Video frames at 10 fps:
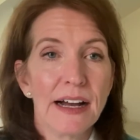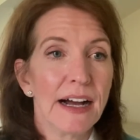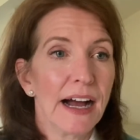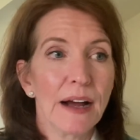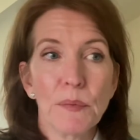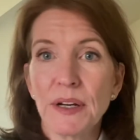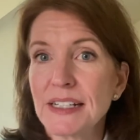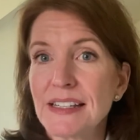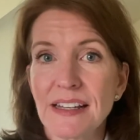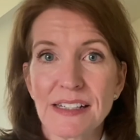I want
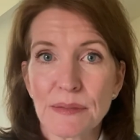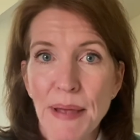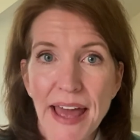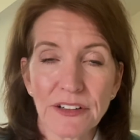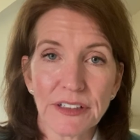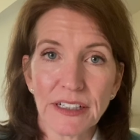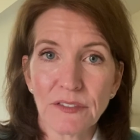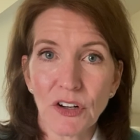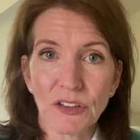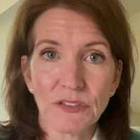to see a smattering of
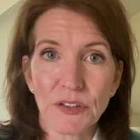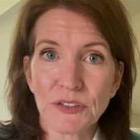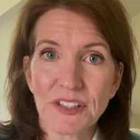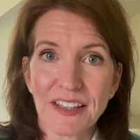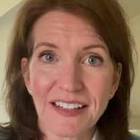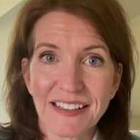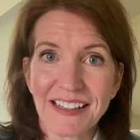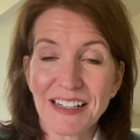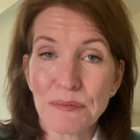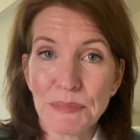all of those things
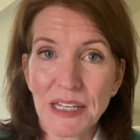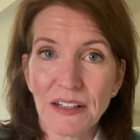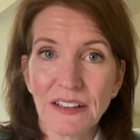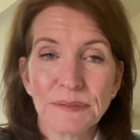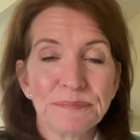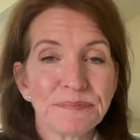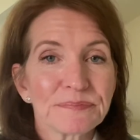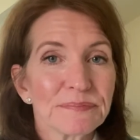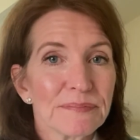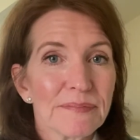in a meal.
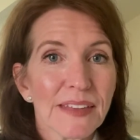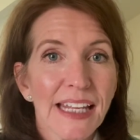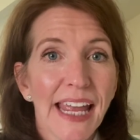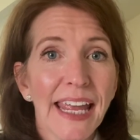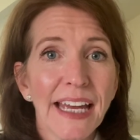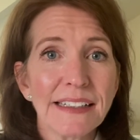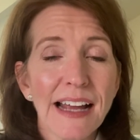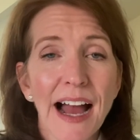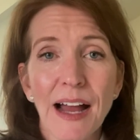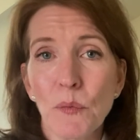And
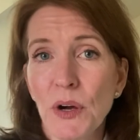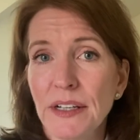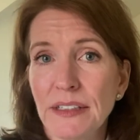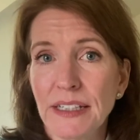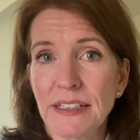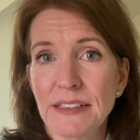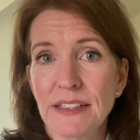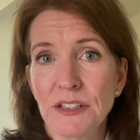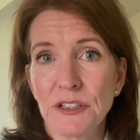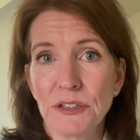I want kids
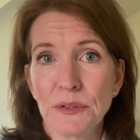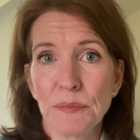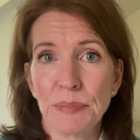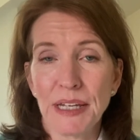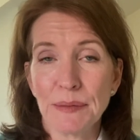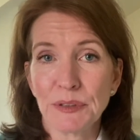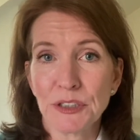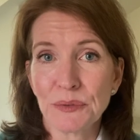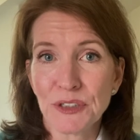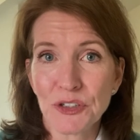to be able
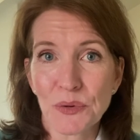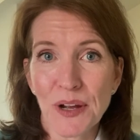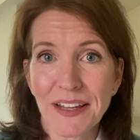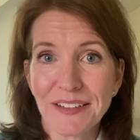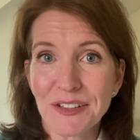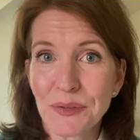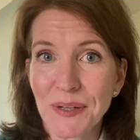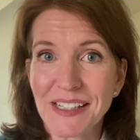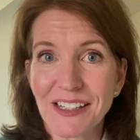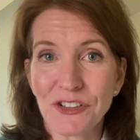to enjoy
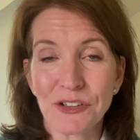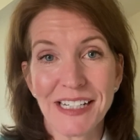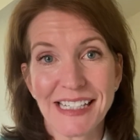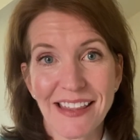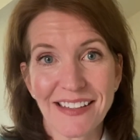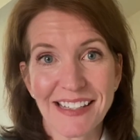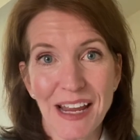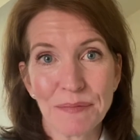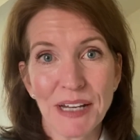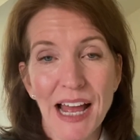sweets and treats at the
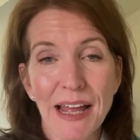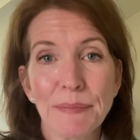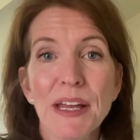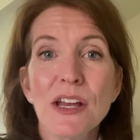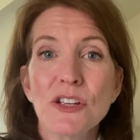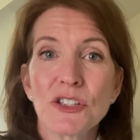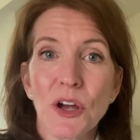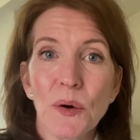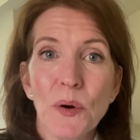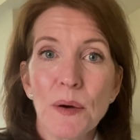same time.
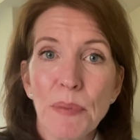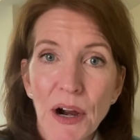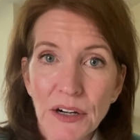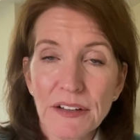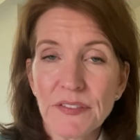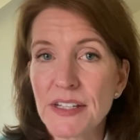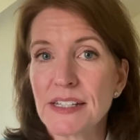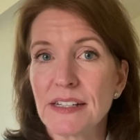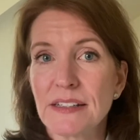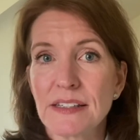So part of this
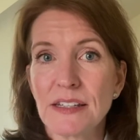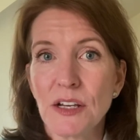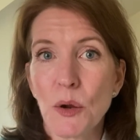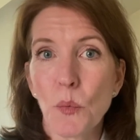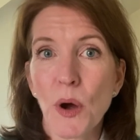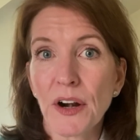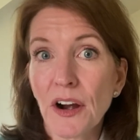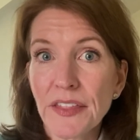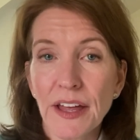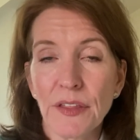is, what
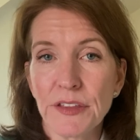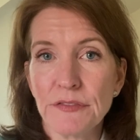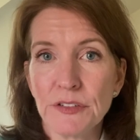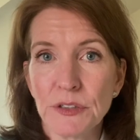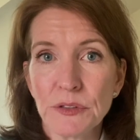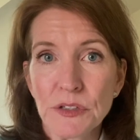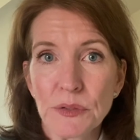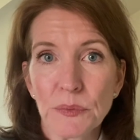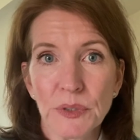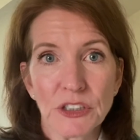are the healthy foods,
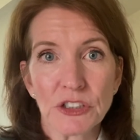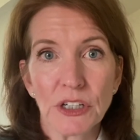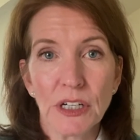which